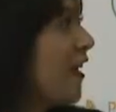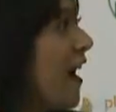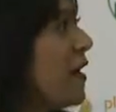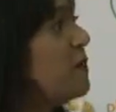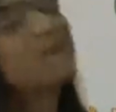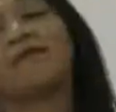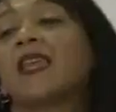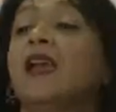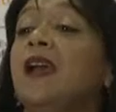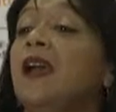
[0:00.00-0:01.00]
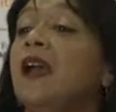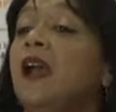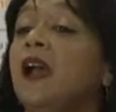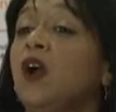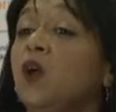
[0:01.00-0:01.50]
okay
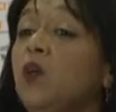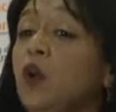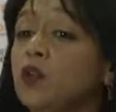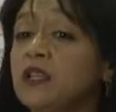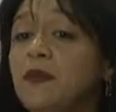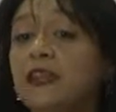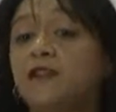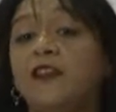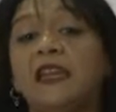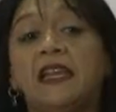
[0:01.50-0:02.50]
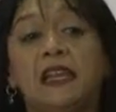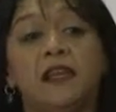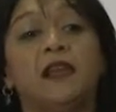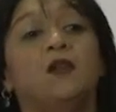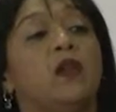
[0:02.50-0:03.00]
also made it very
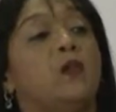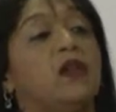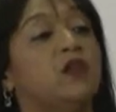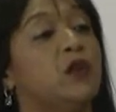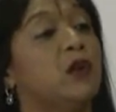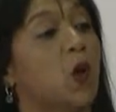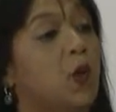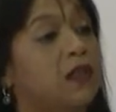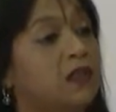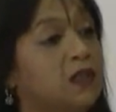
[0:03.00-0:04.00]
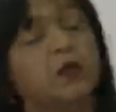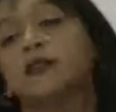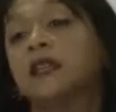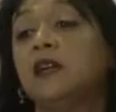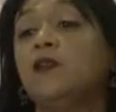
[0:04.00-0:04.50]
clear, and when we issue an audit to
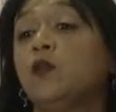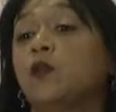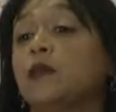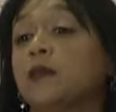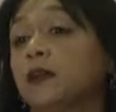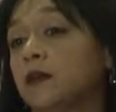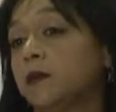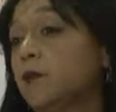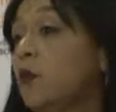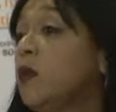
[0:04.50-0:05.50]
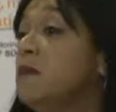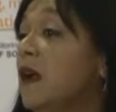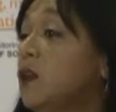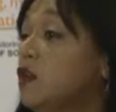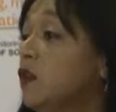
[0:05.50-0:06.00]
yourself, or uh, we
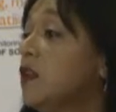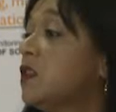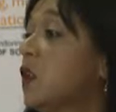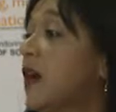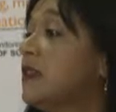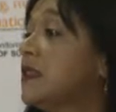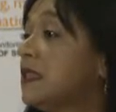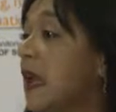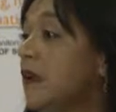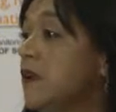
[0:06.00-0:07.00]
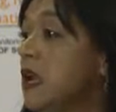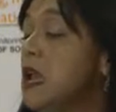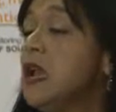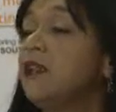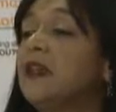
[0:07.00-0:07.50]
make sure that you understand
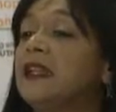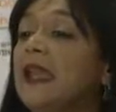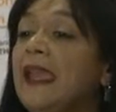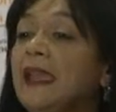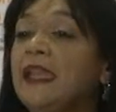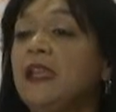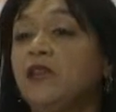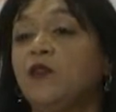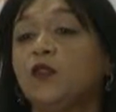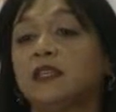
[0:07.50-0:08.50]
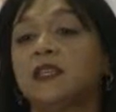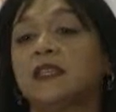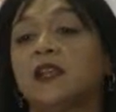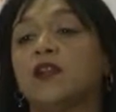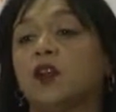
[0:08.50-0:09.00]
that any invoices
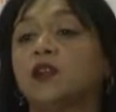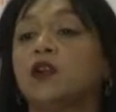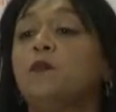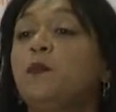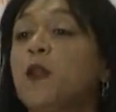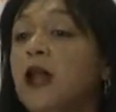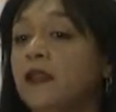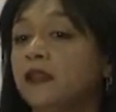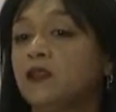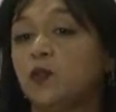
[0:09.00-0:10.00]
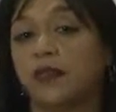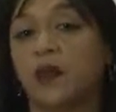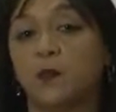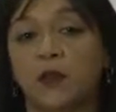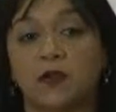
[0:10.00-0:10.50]
that are not compliant with
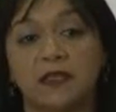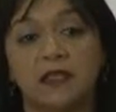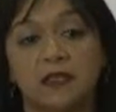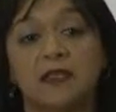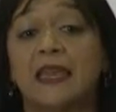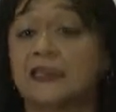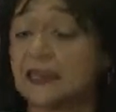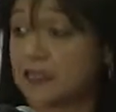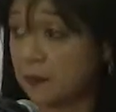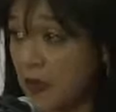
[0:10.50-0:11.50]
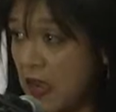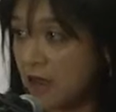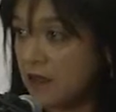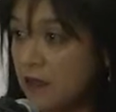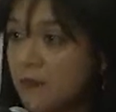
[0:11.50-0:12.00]
our processes as a
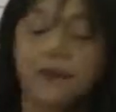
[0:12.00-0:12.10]
supplier,